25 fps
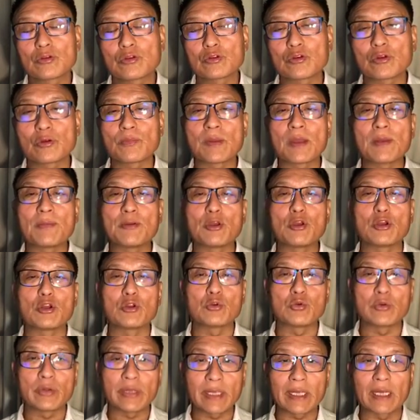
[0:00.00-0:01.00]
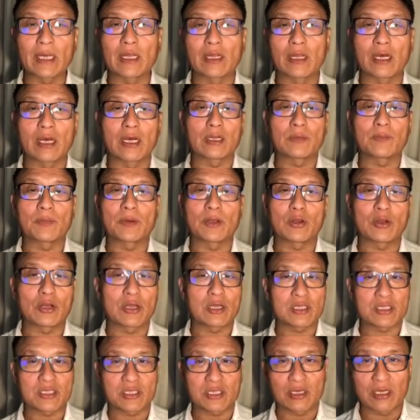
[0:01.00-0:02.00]
So maybe you're doing a lot, but not
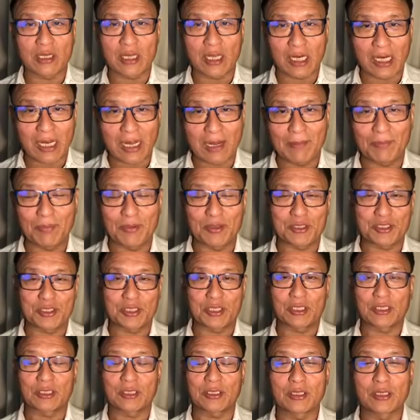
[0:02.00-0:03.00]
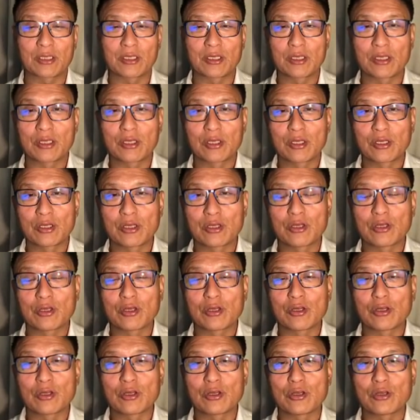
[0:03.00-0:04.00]
necessarily accomplishing.
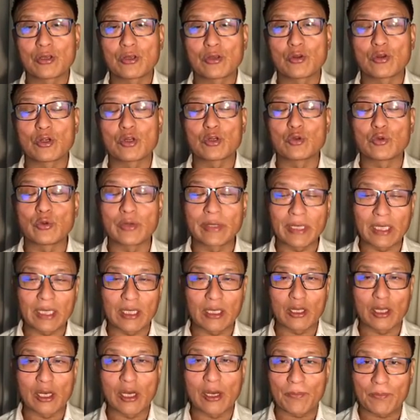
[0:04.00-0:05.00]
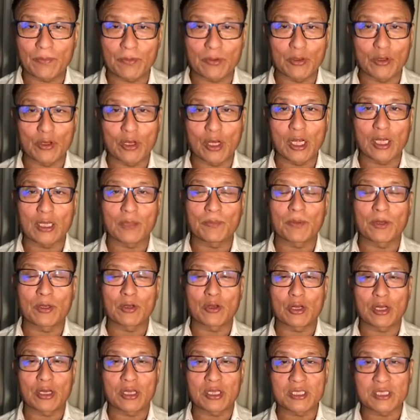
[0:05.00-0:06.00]
You're doing a lot, lot but
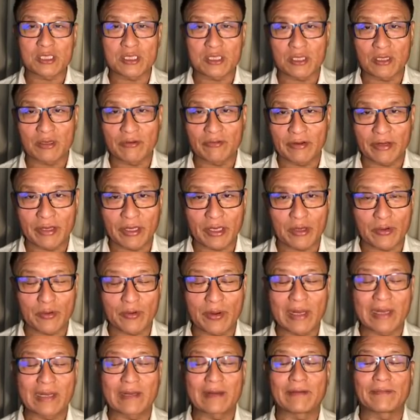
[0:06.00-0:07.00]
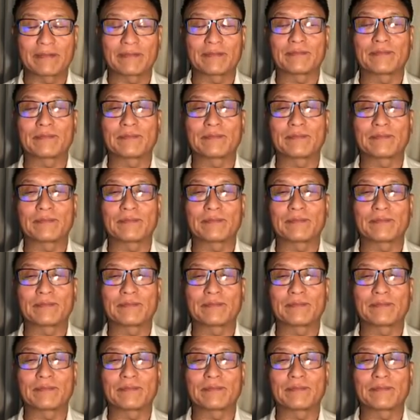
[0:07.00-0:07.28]
not necessarily very creative.